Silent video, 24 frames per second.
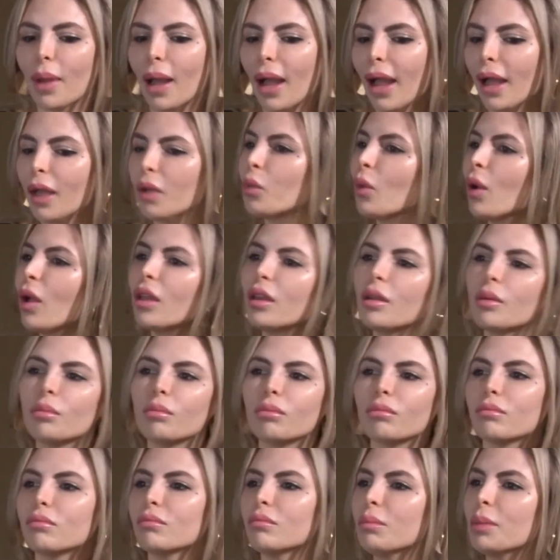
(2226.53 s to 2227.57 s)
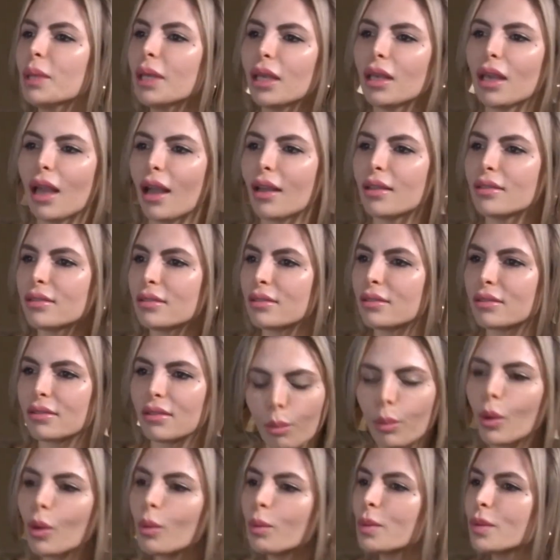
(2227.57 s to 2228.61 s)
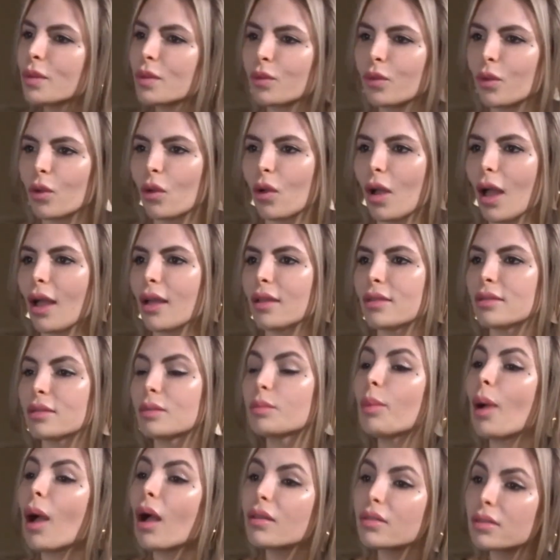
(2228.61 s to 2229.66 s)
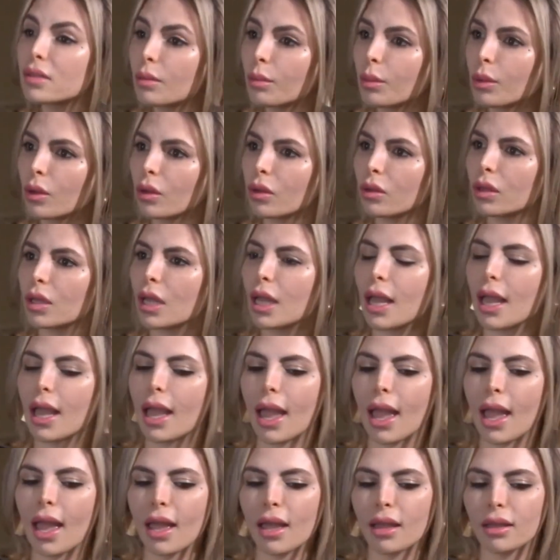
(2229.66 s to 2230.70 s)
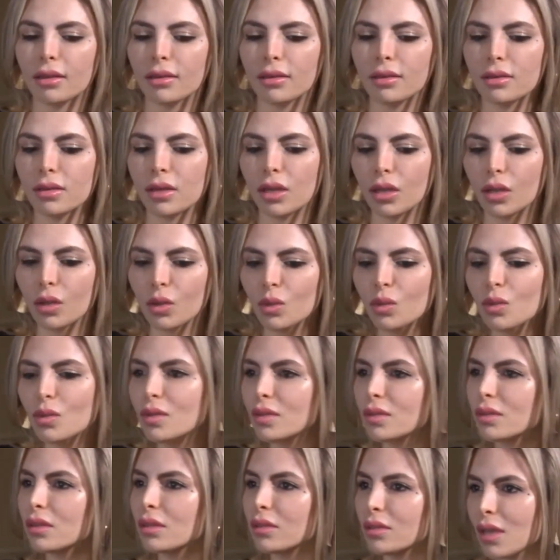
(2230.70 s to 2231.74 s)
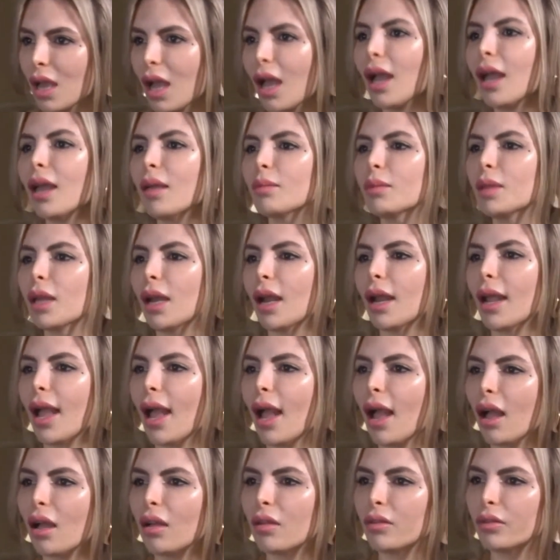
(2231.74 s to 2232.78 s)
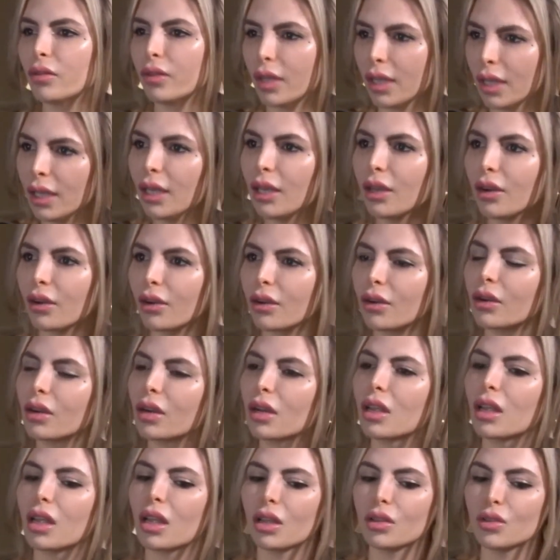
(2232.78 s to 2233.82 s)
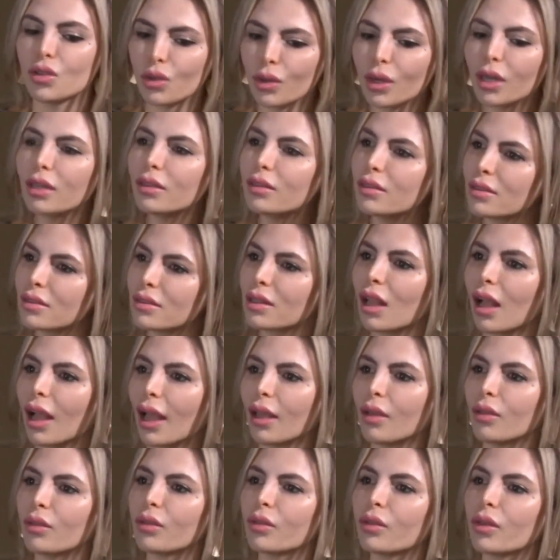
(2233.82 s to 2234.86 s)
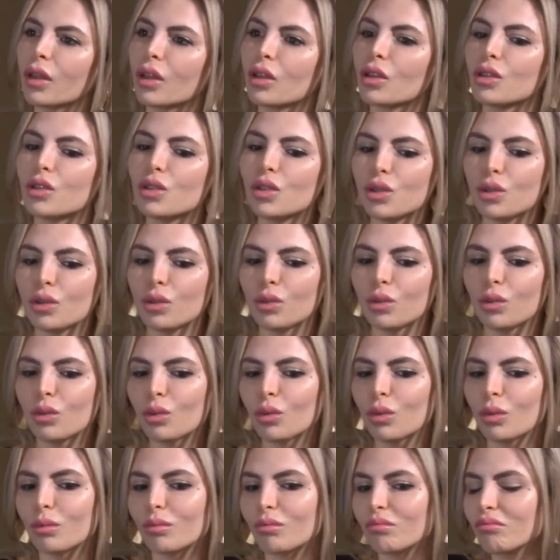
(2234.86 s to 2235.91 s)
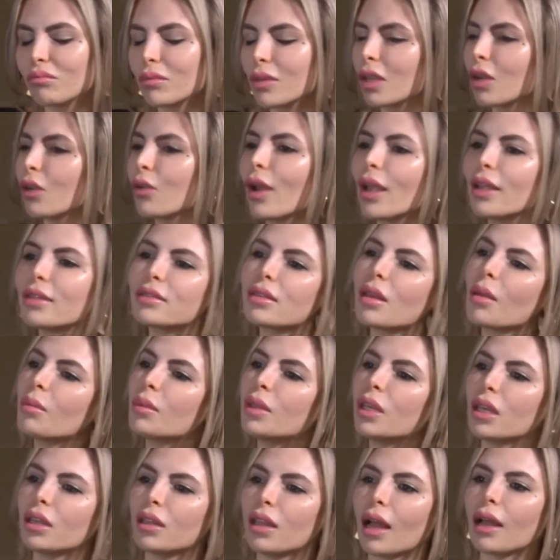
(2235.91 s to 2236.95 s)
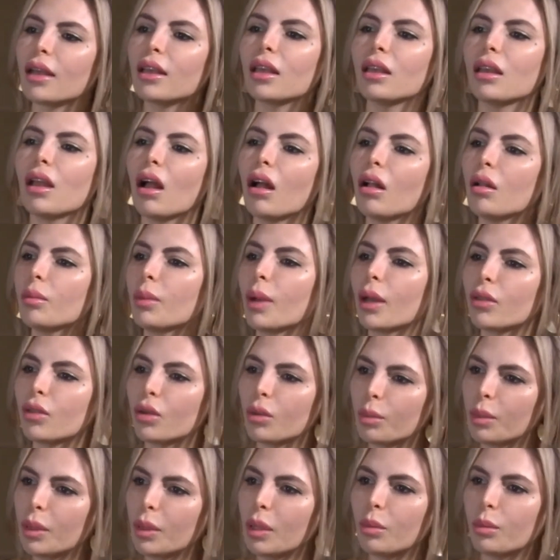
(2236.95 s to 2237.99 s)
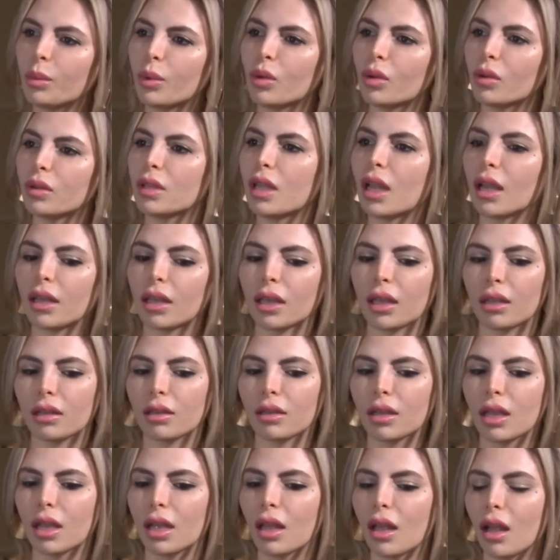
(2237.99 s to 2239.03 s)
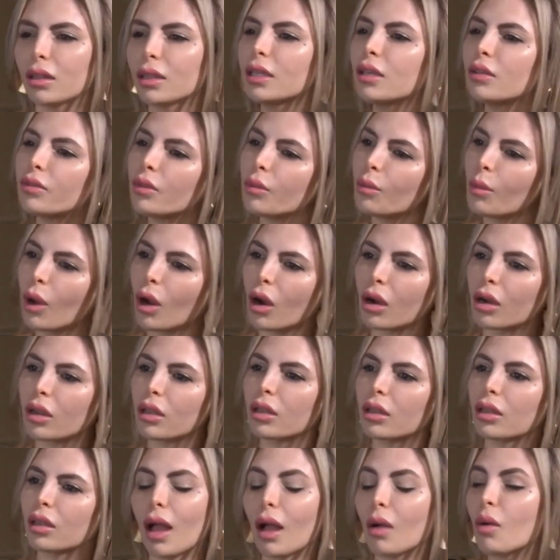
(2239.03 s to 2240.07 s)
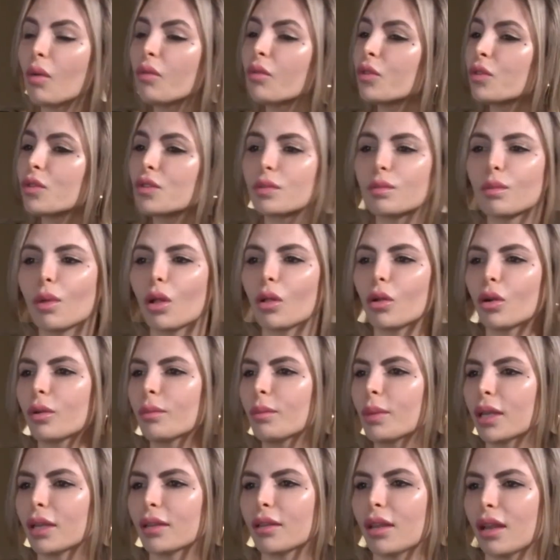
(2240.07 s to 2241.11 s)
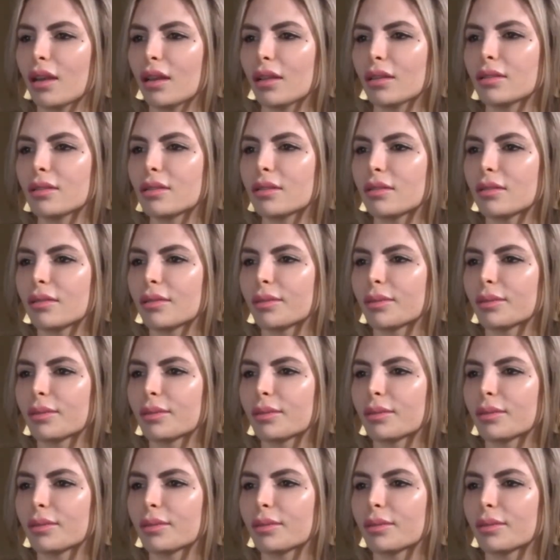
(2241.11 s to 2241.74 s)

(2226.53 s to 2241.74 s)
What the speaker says: I want to be as purposeful as possible and use the time that I have here during this life to create something that can help other people and that can leave a mark, however small or big that is.